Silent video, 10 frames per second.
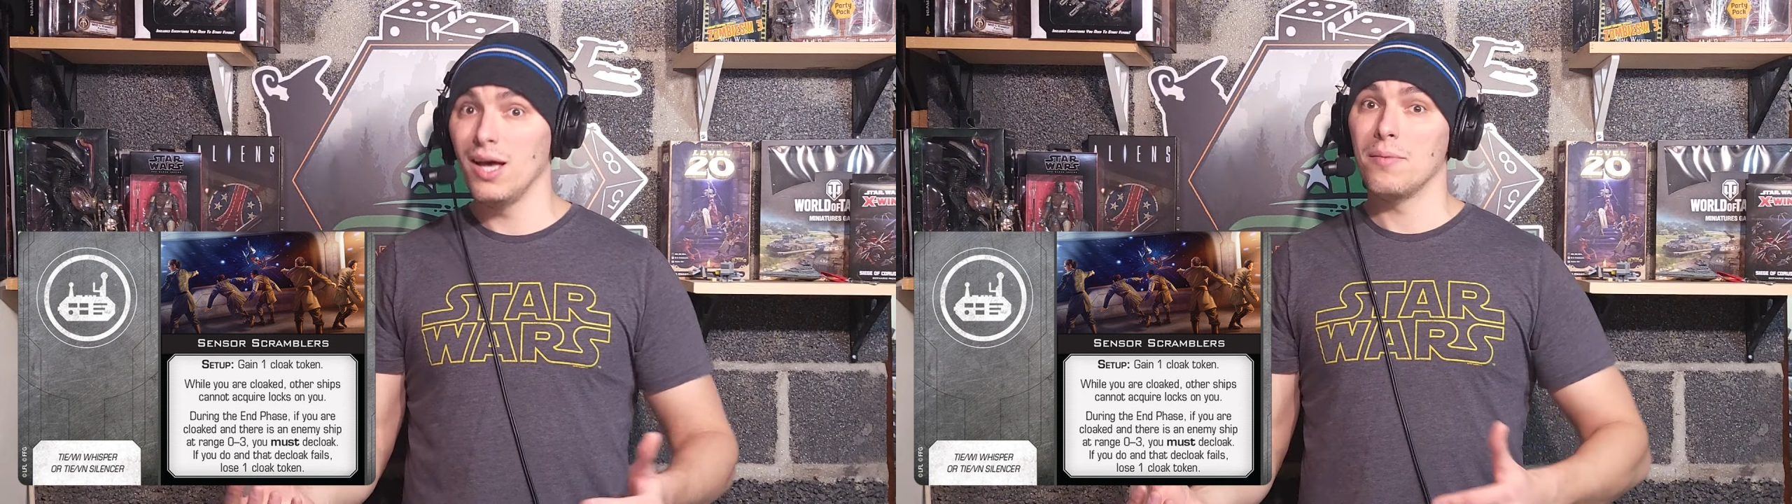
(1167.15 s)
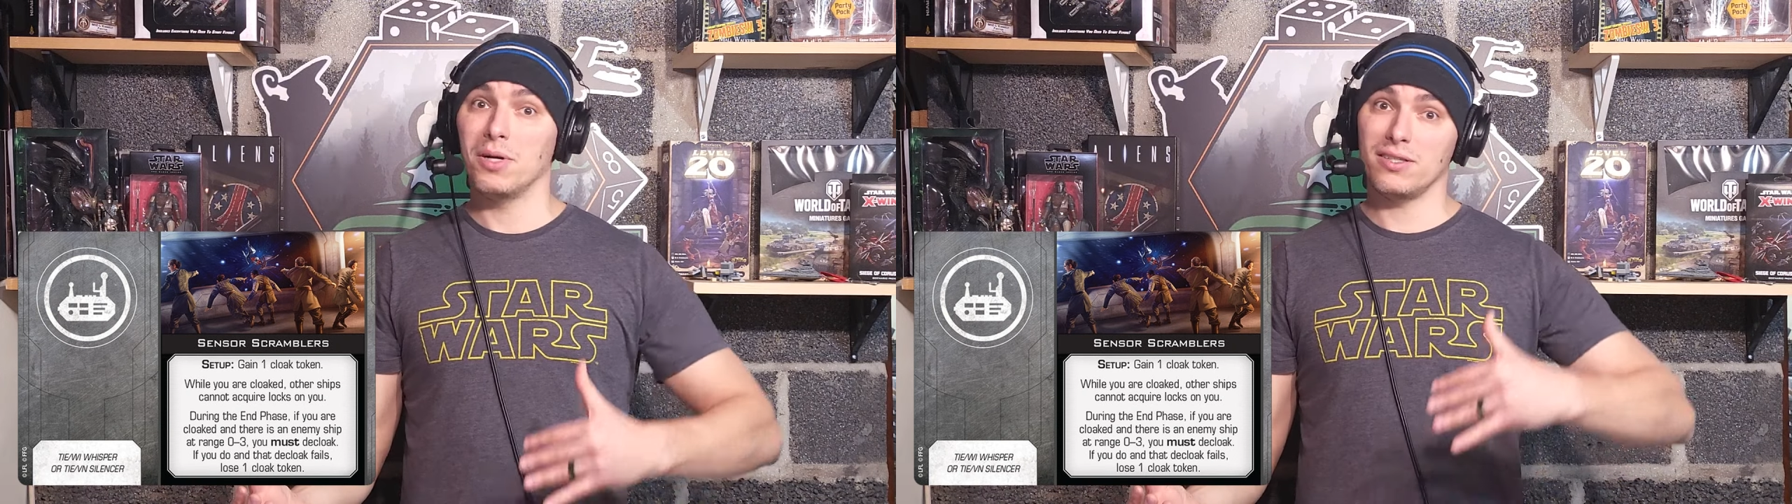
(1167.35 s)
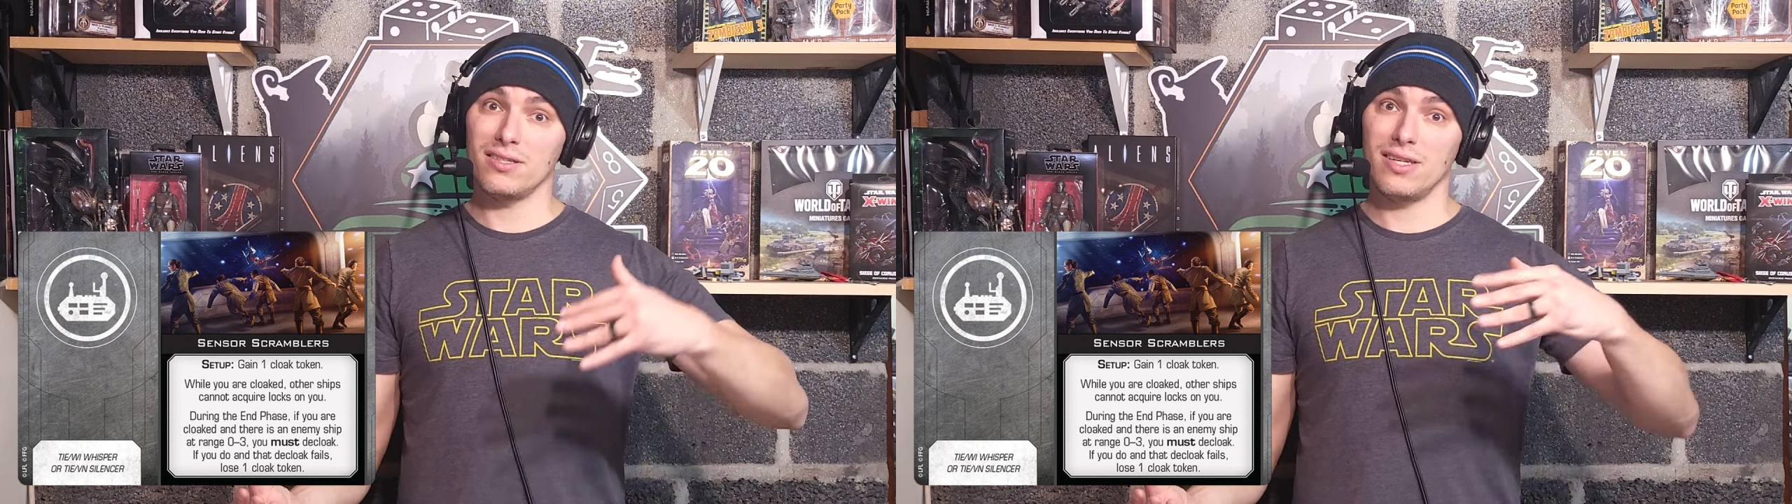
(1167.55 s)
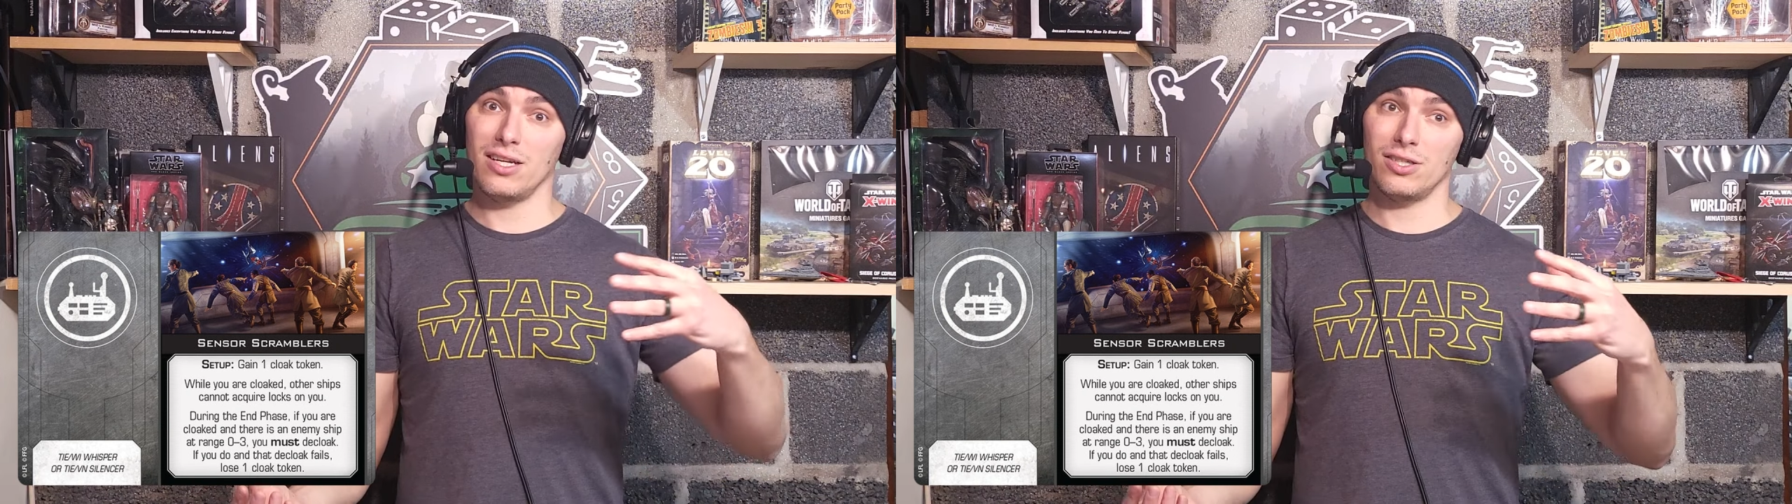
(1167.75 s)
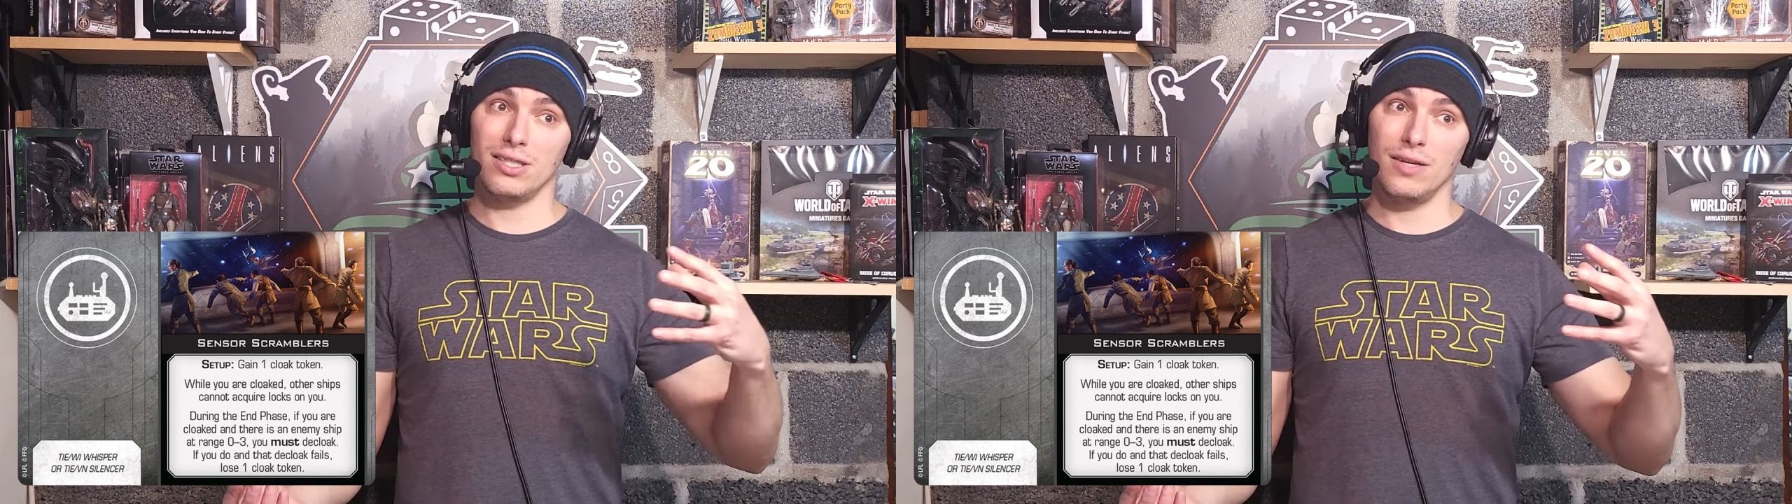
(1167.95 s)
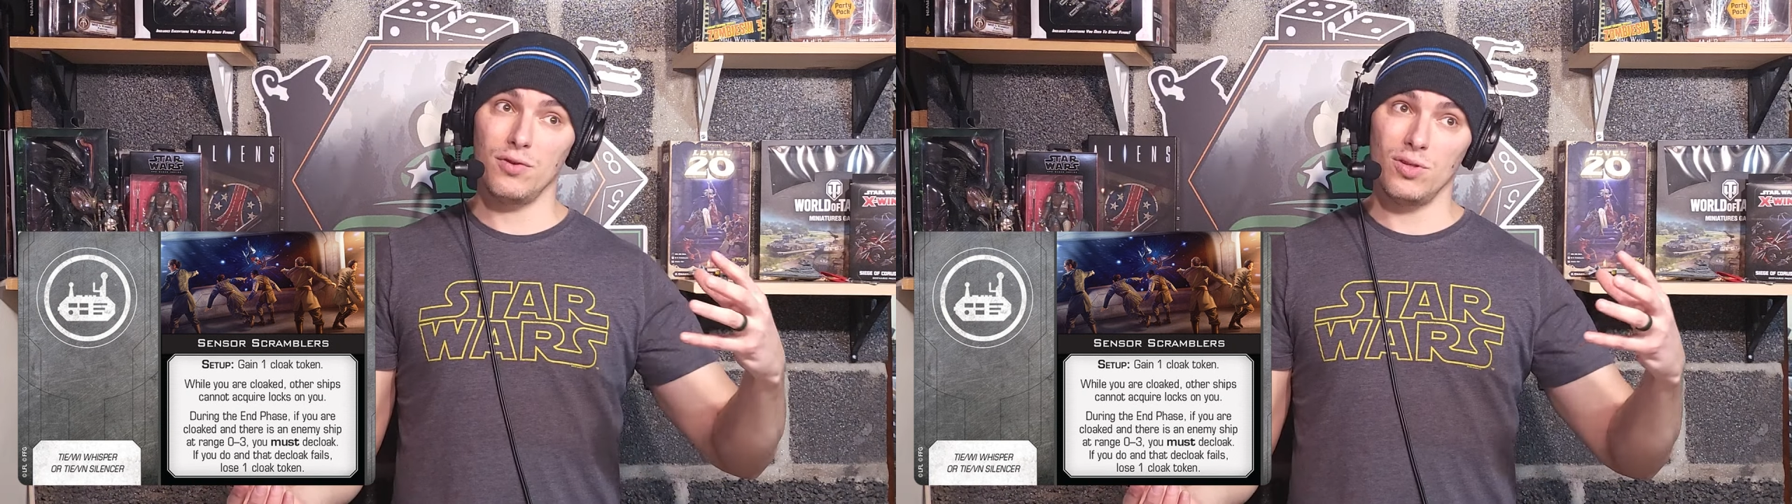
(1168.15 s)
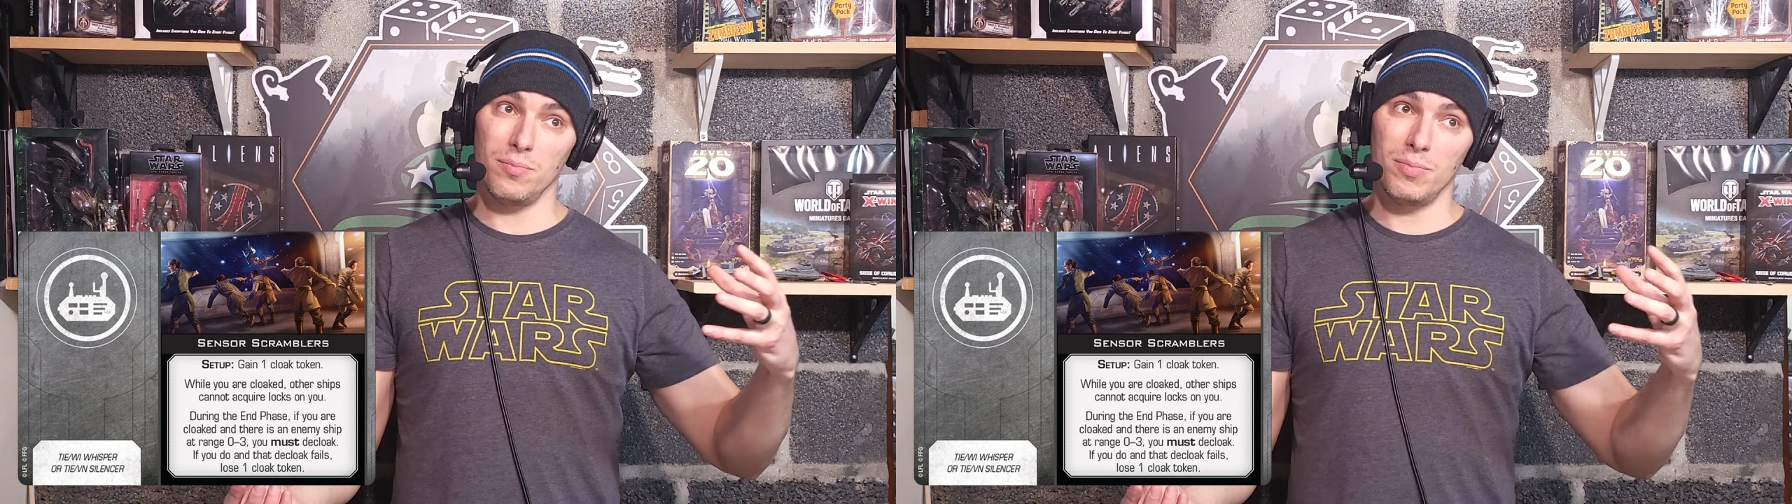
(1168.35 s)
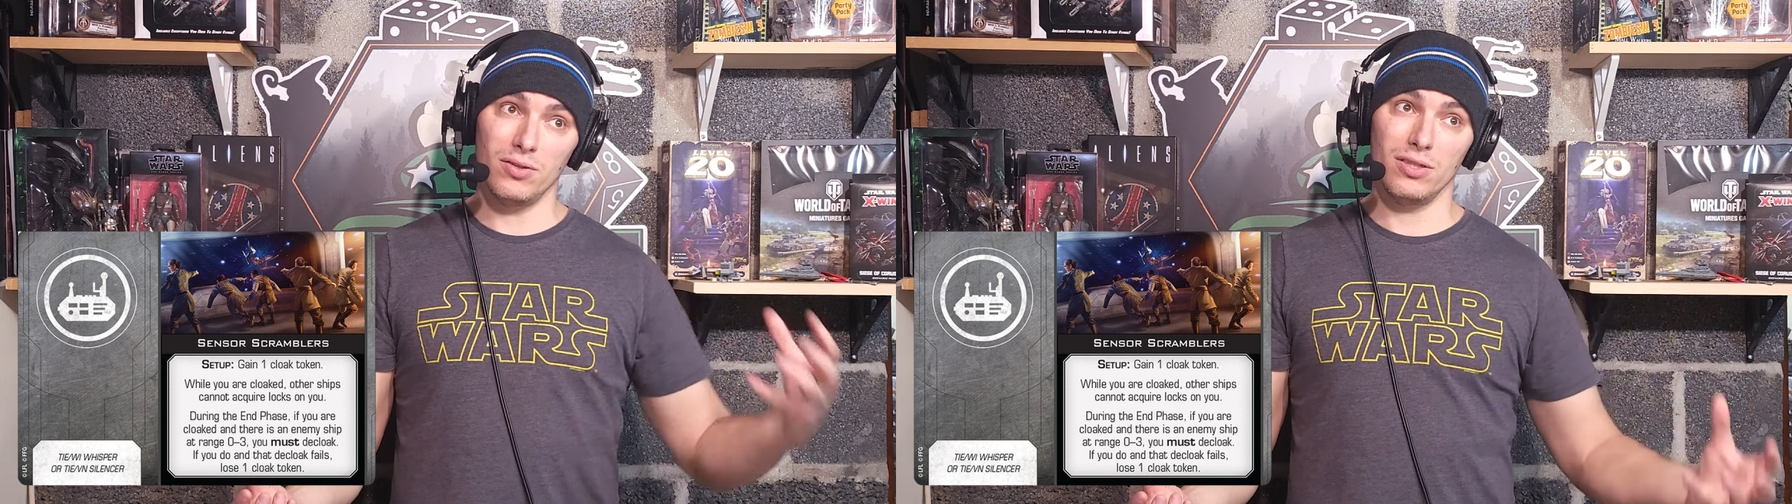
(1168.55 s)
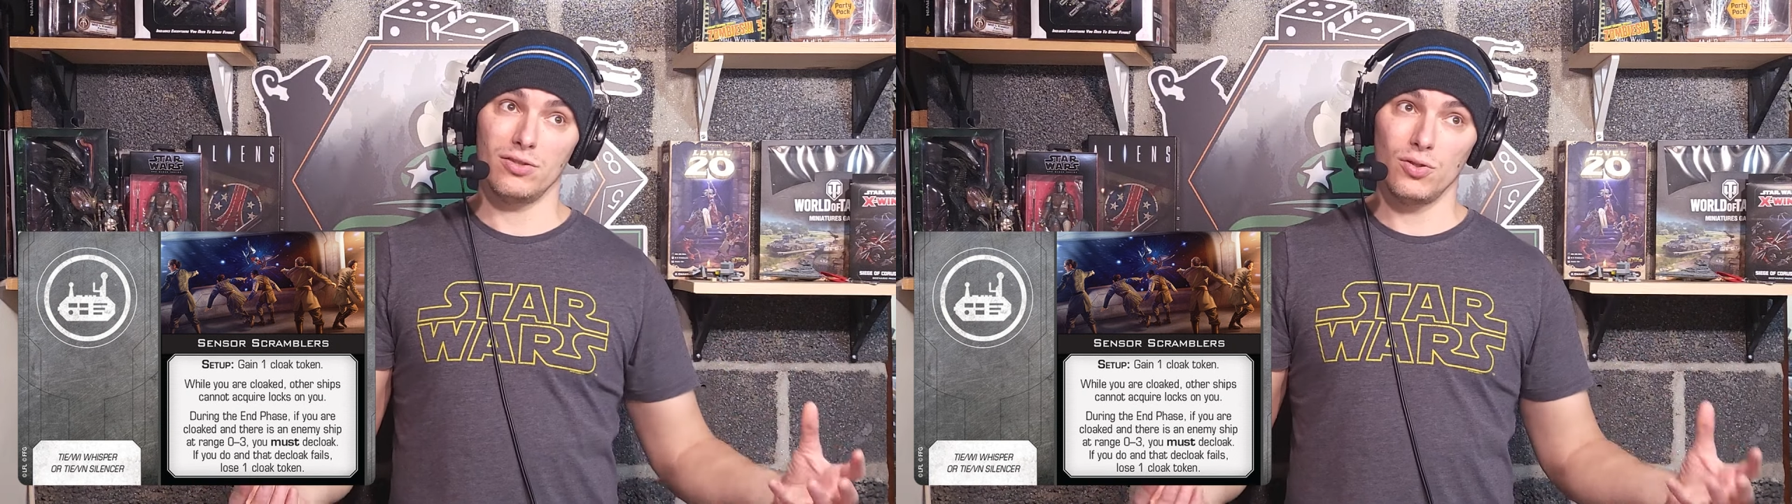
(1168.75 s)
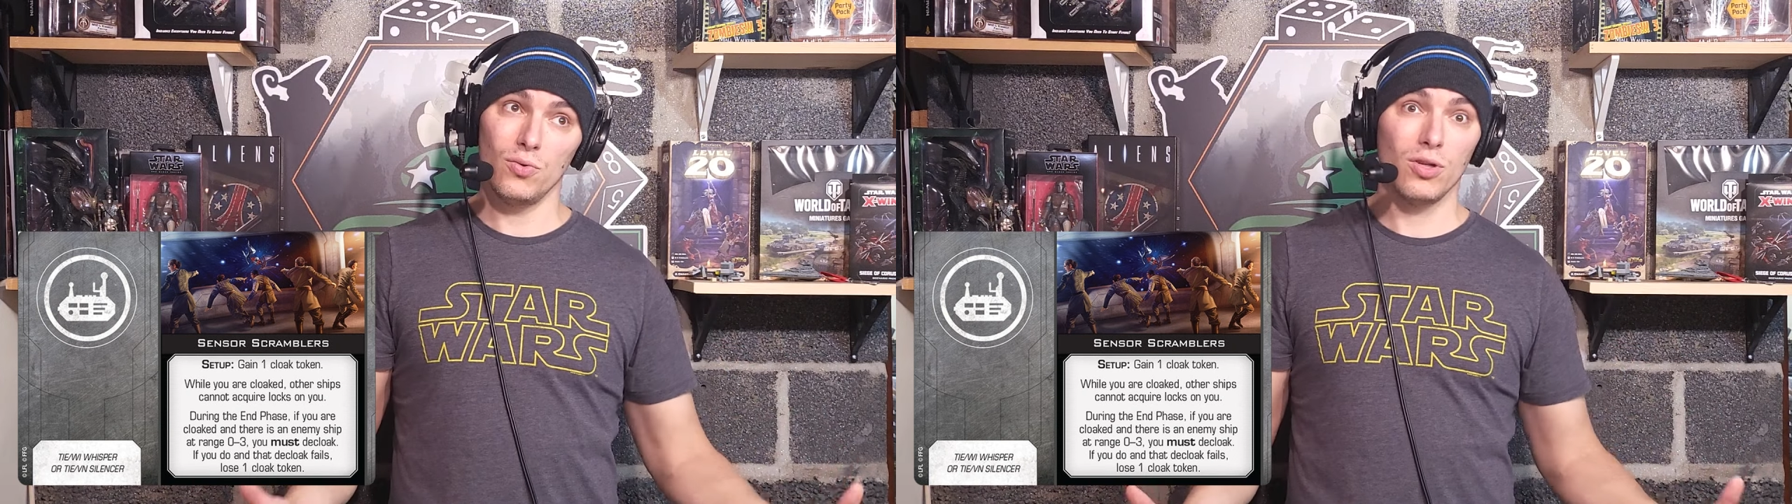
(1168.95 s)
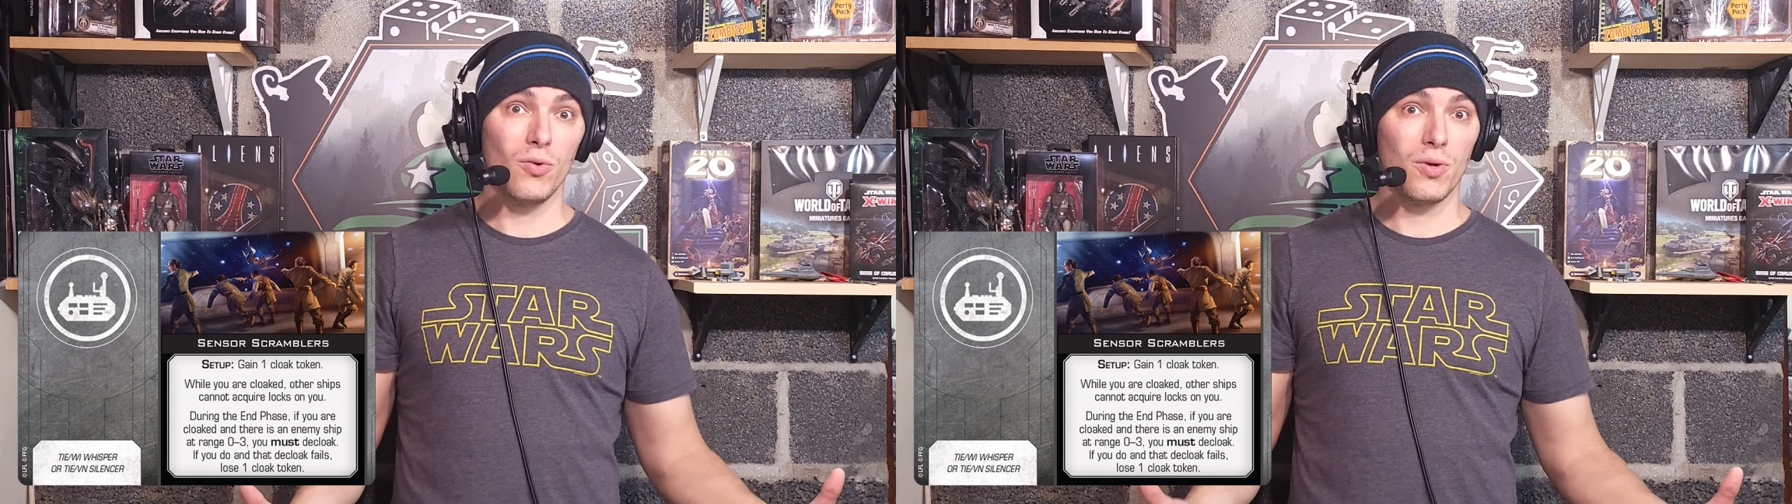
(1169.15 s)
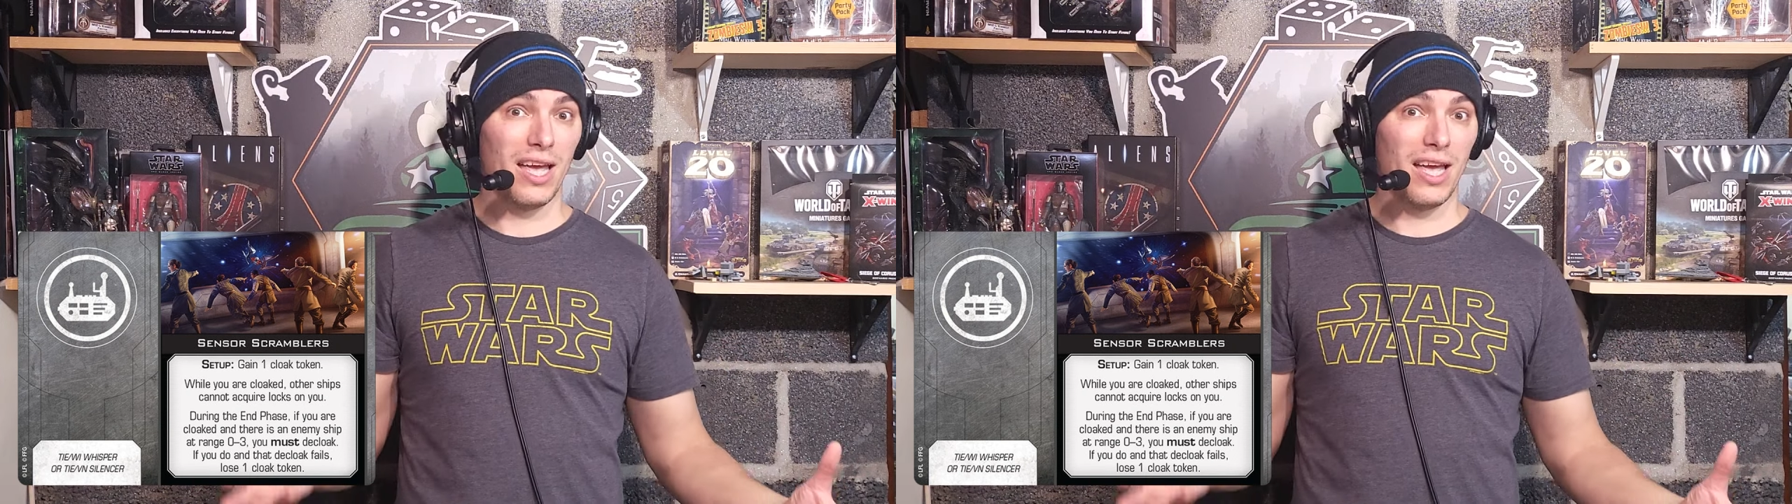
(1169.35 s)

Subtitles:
but it doesn't actually give you the ability to cloak,